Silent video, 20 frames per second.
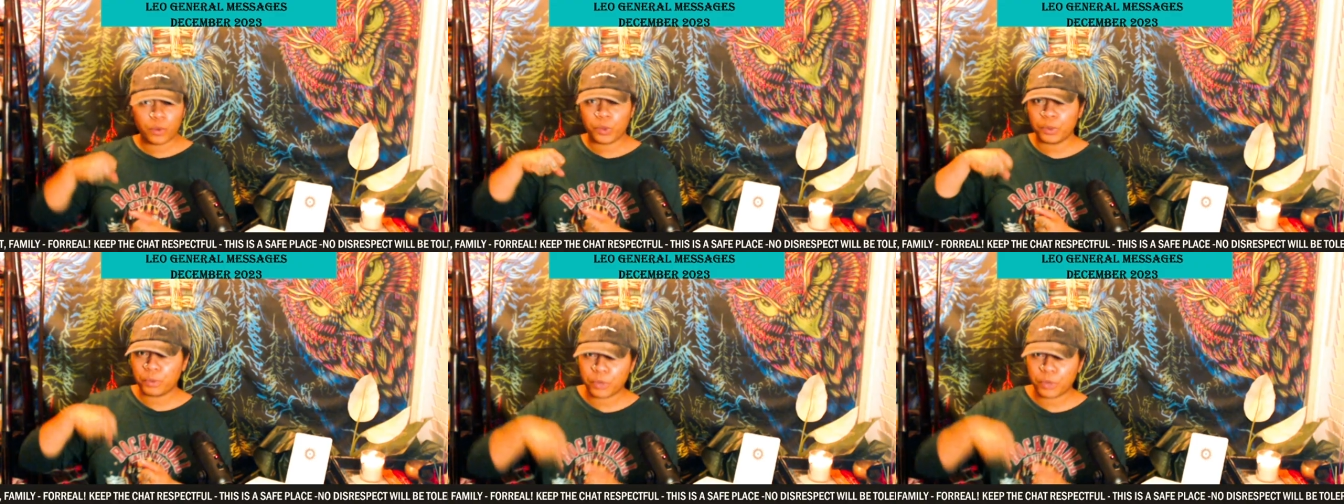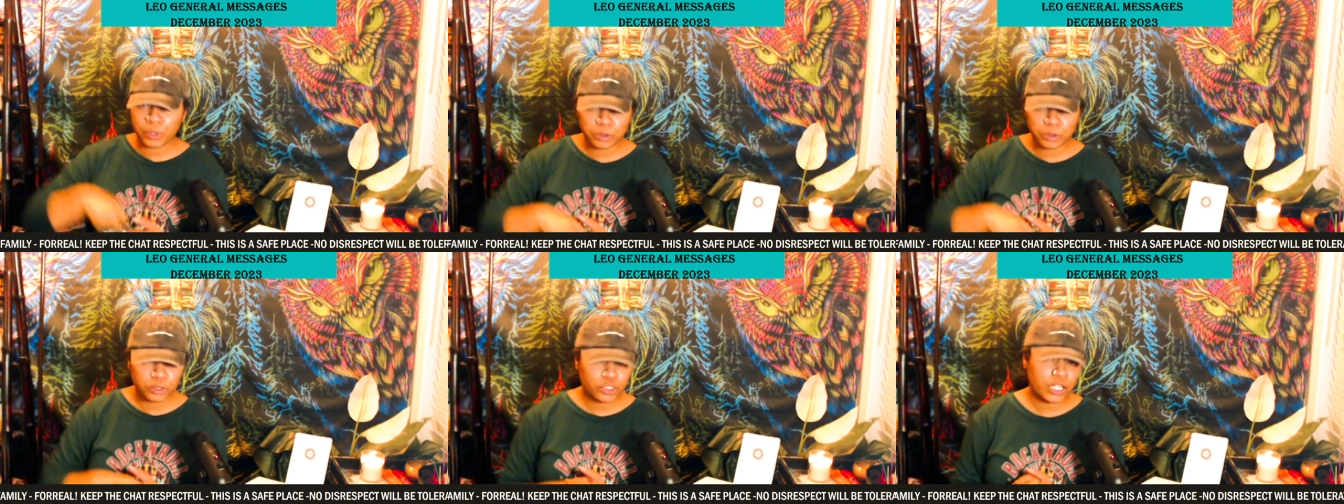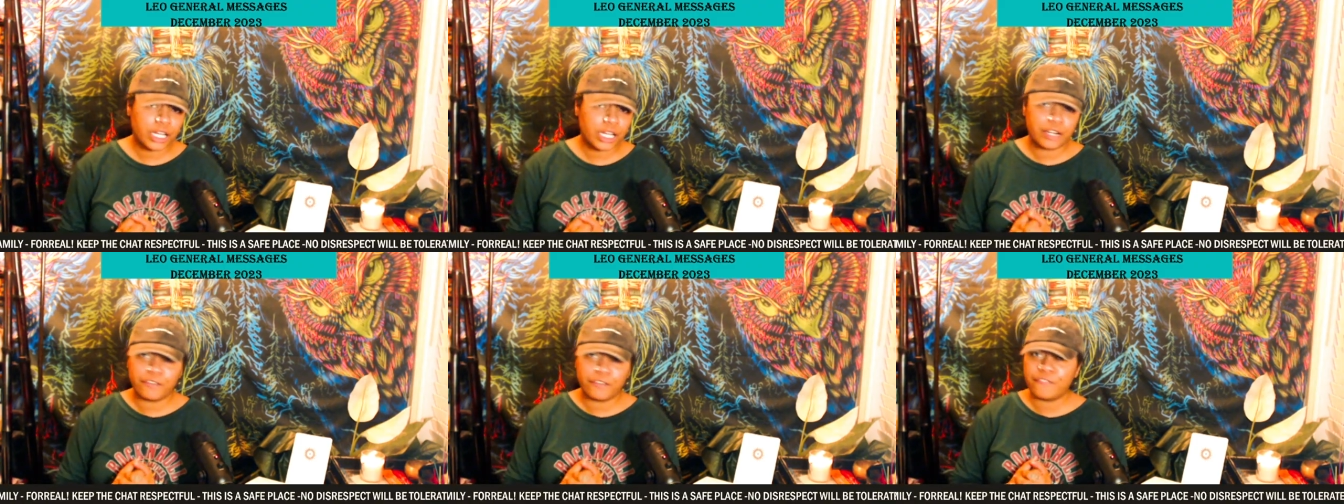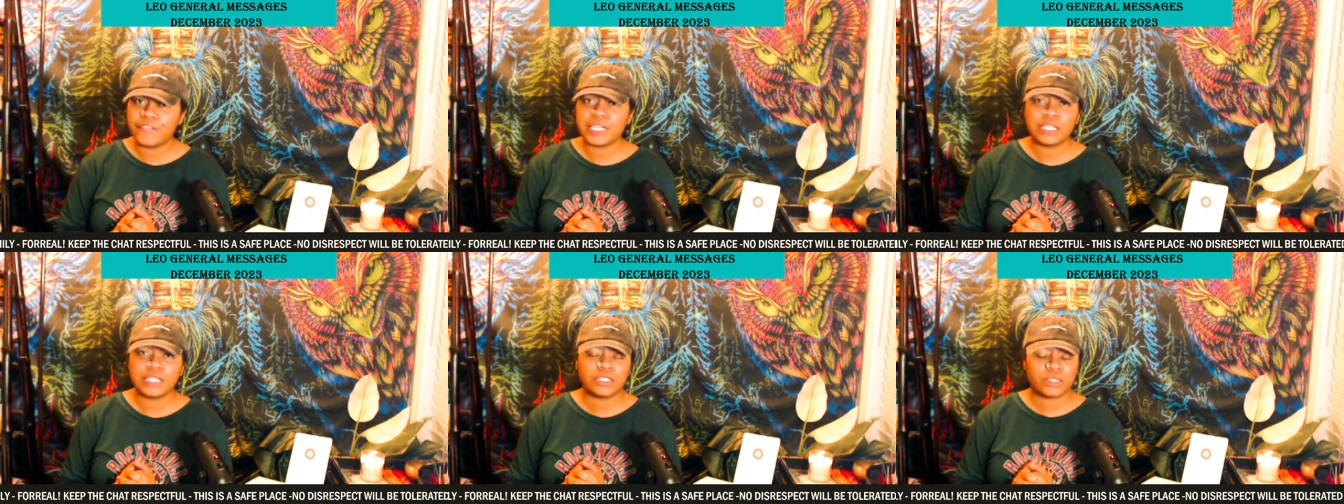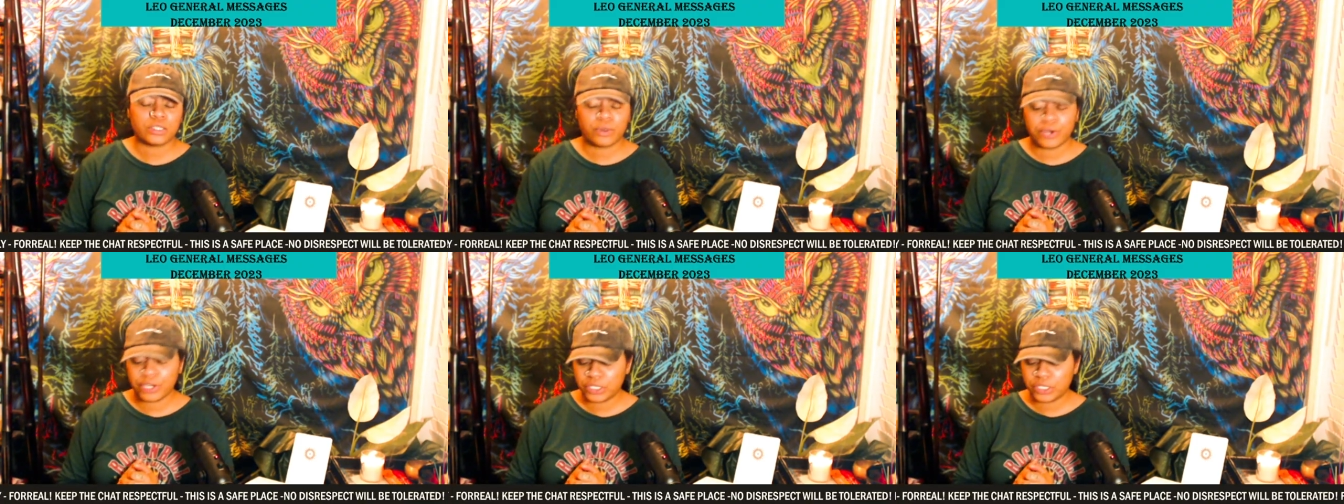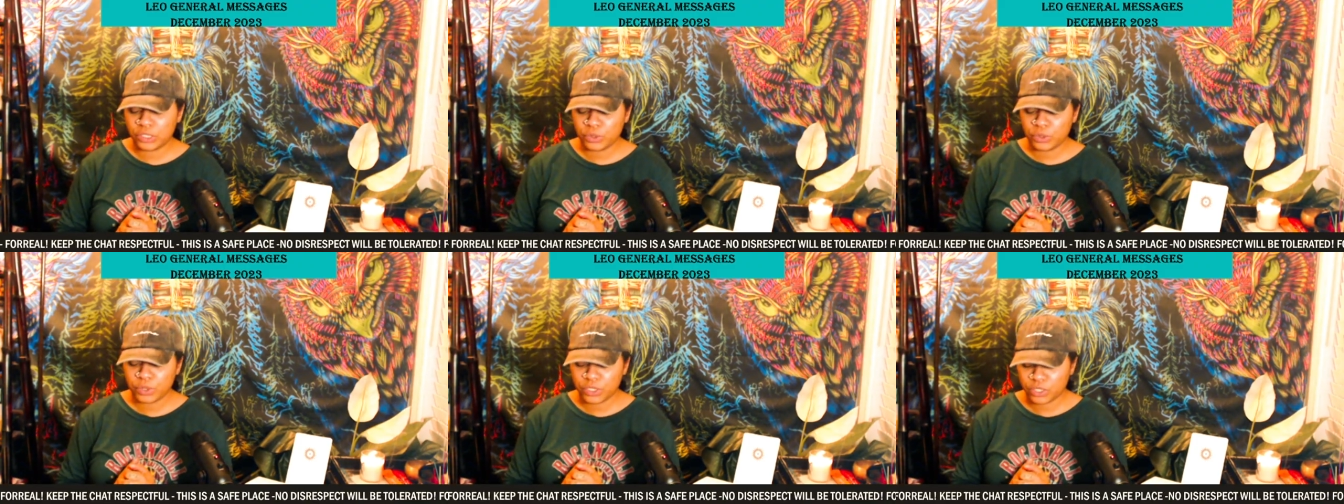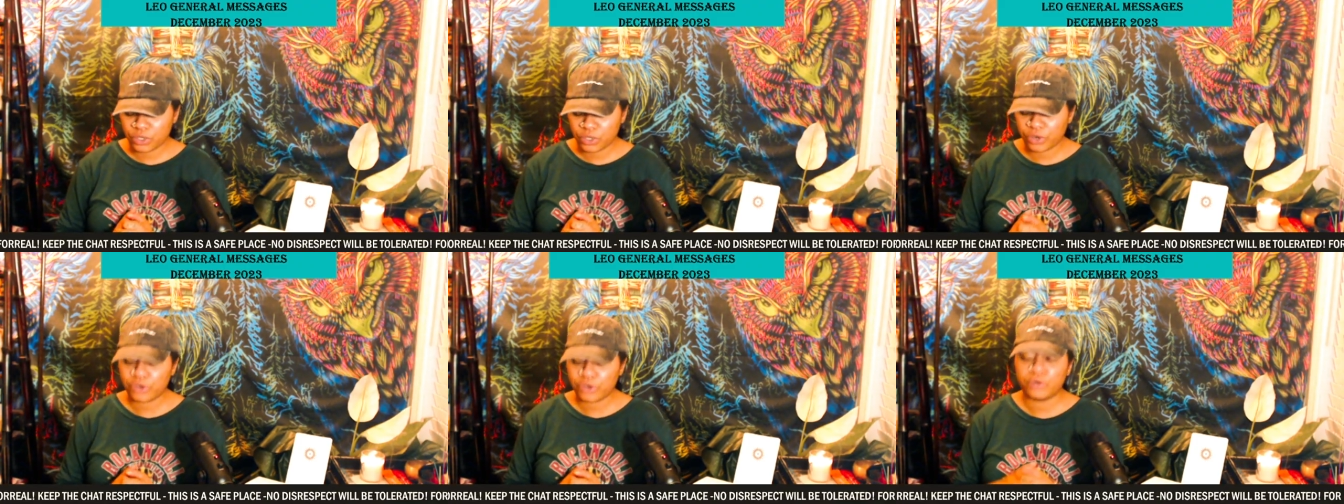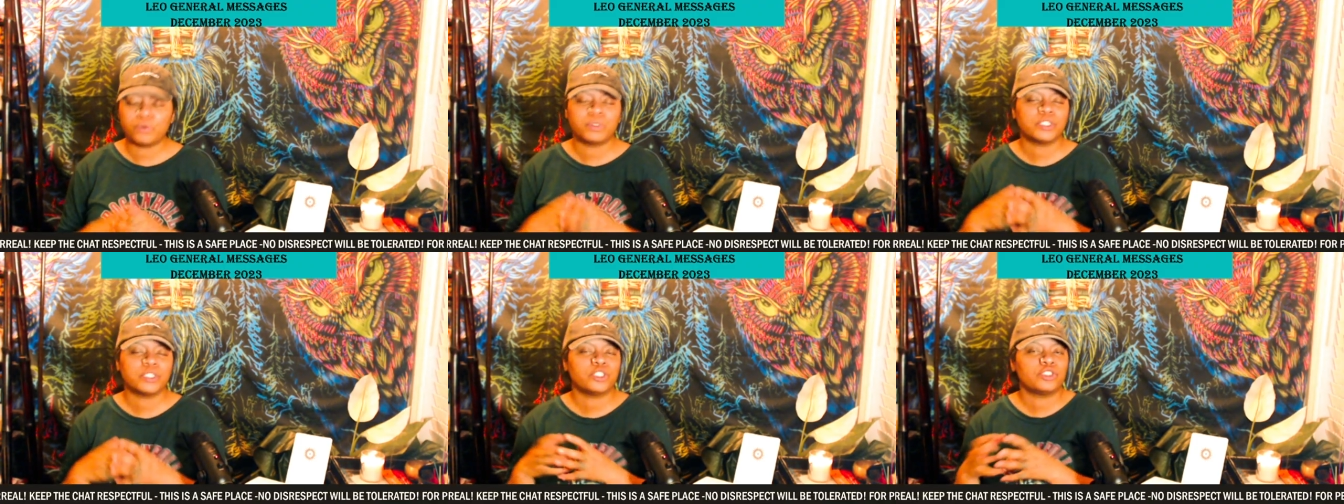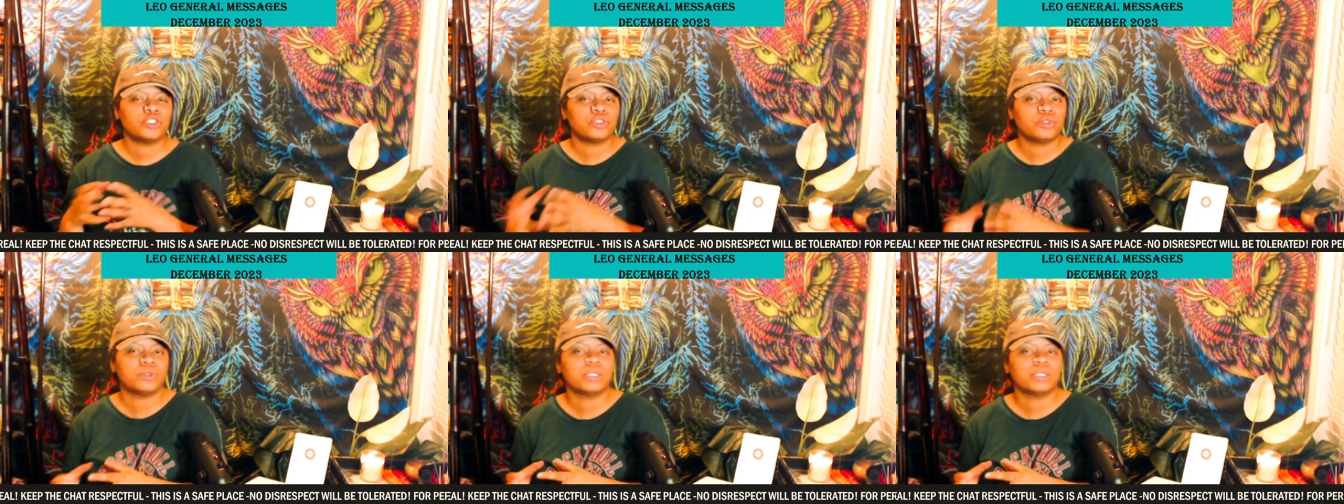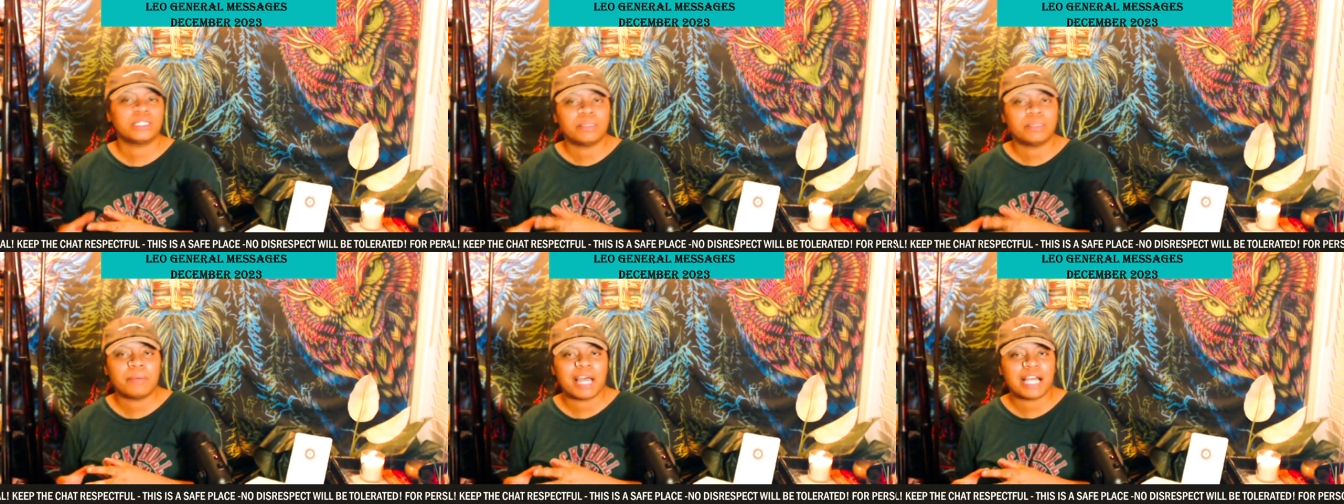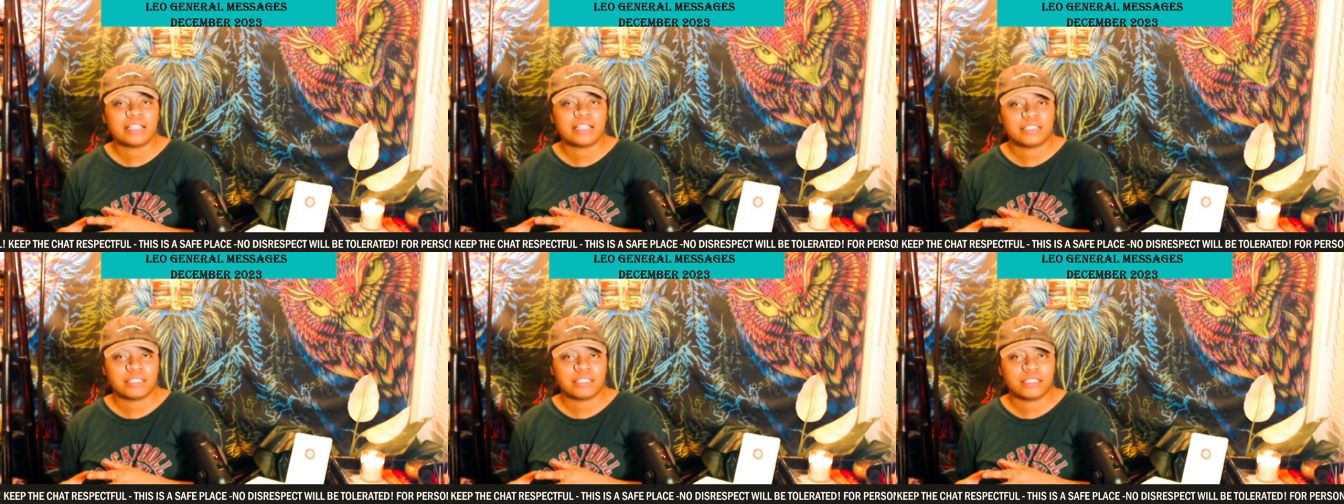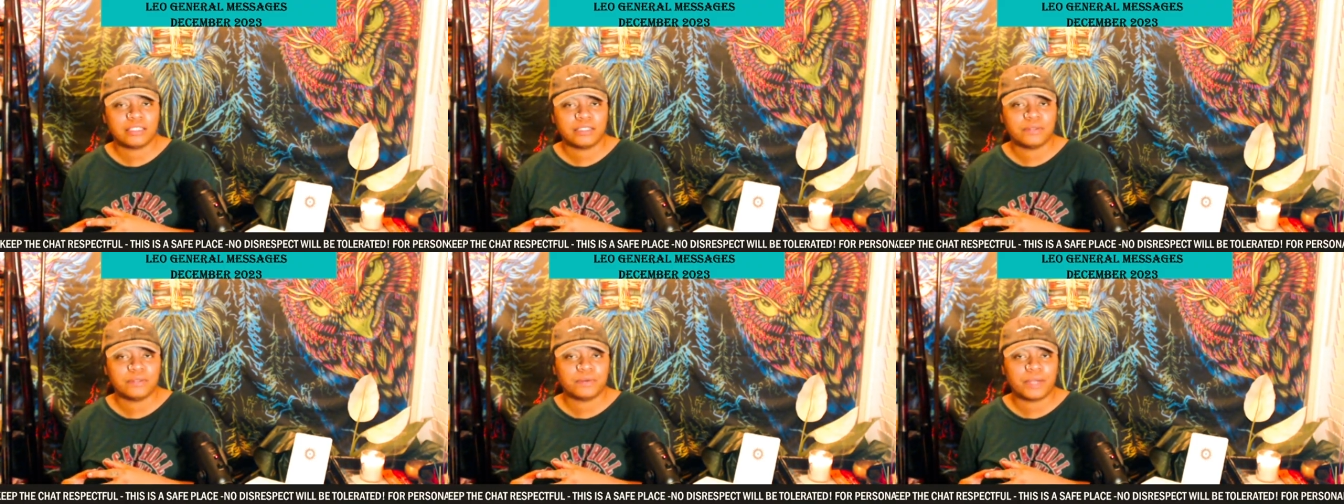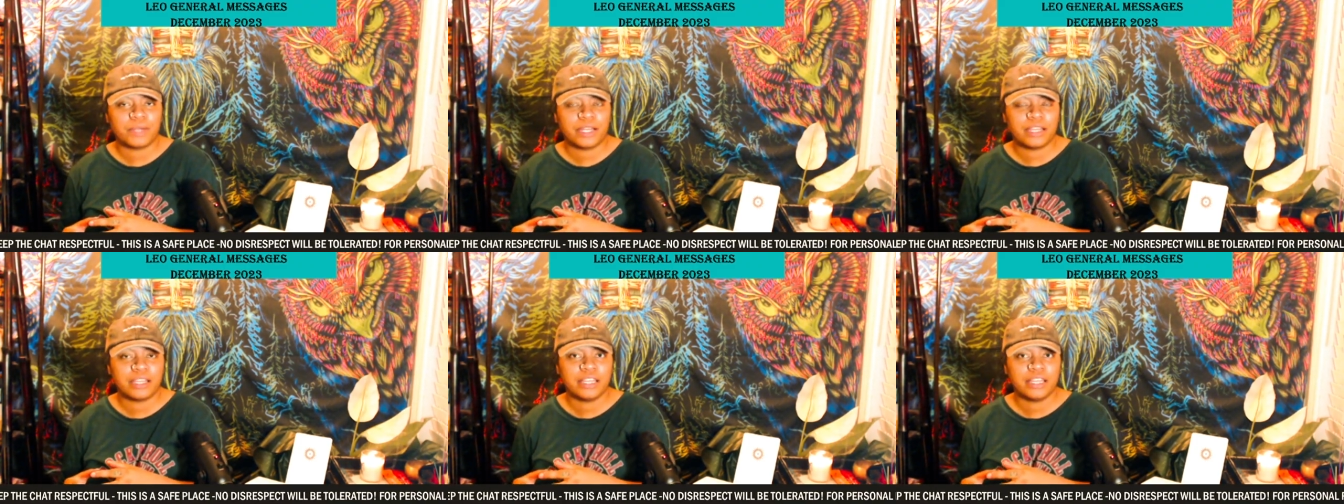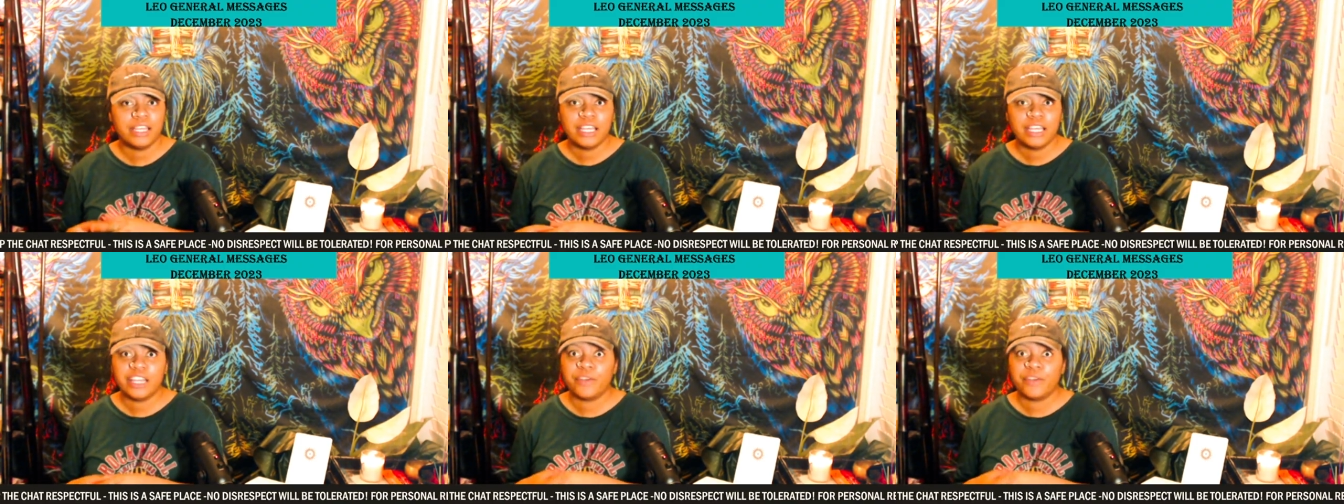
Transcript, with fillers: We're, we're trying to fit a square into a circle. We're too in the masculine, right?